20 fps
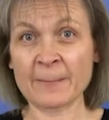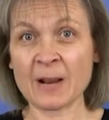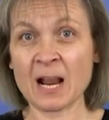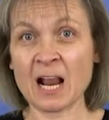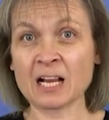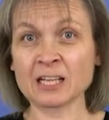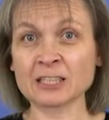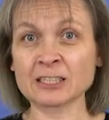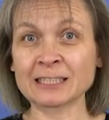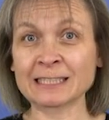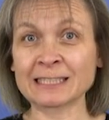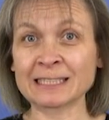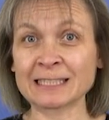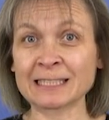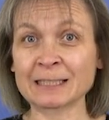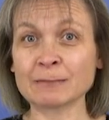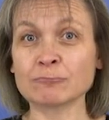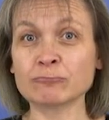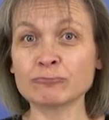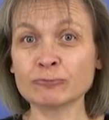Other work
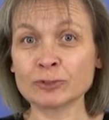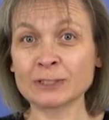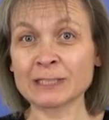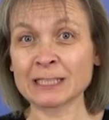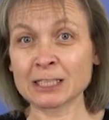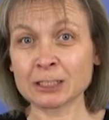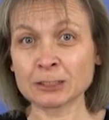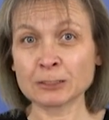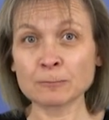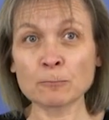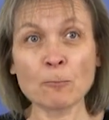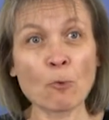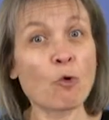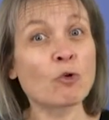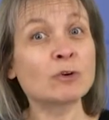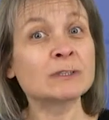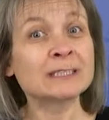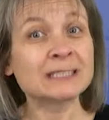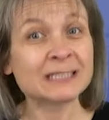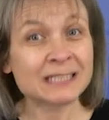to make Battersea Bridge
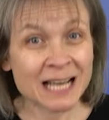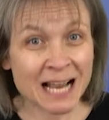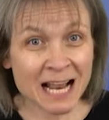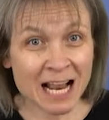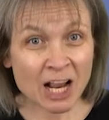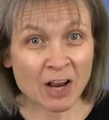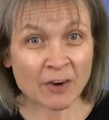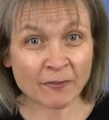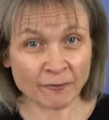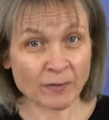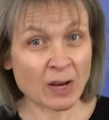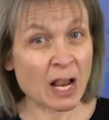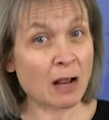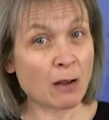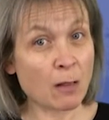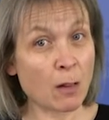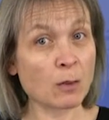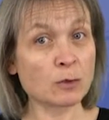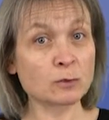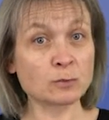safer
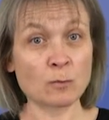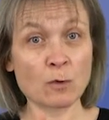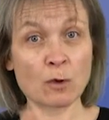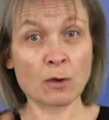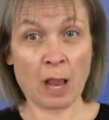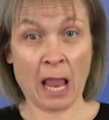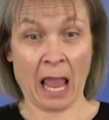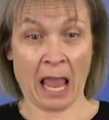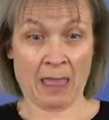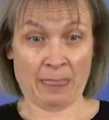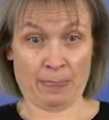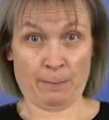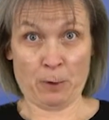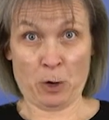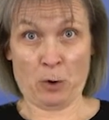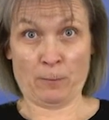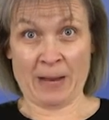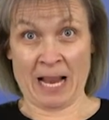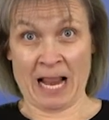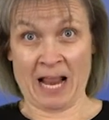includes adding a new part
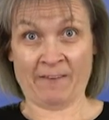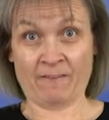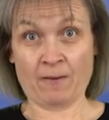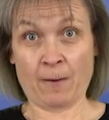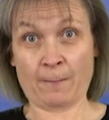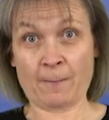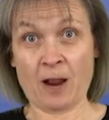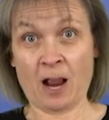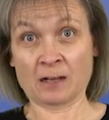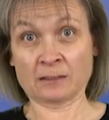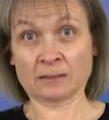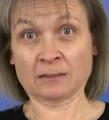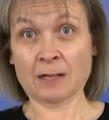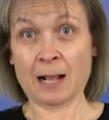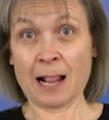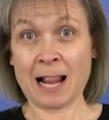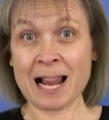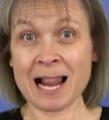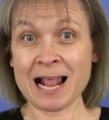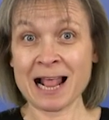to the existing bus
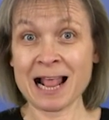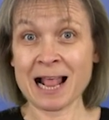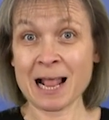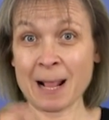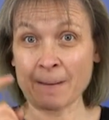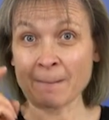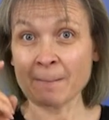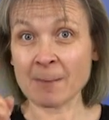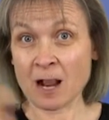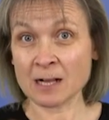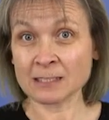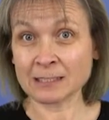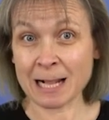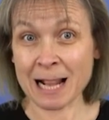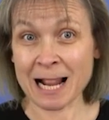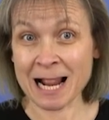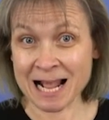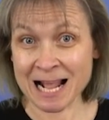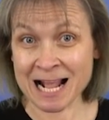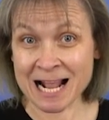lane from Royal
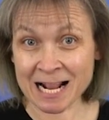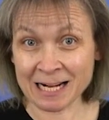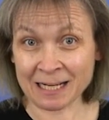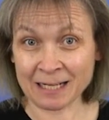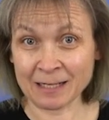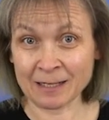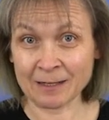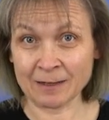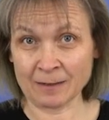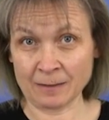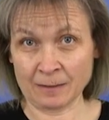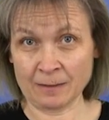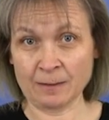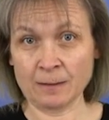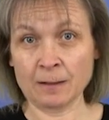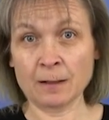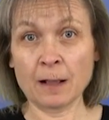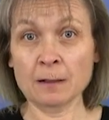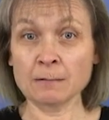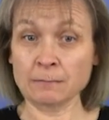Hospital Road
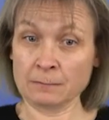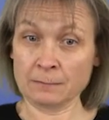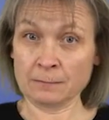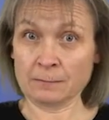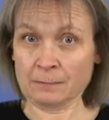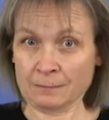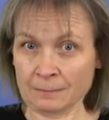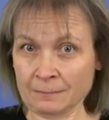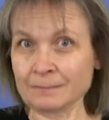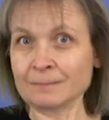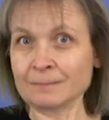to the bus stop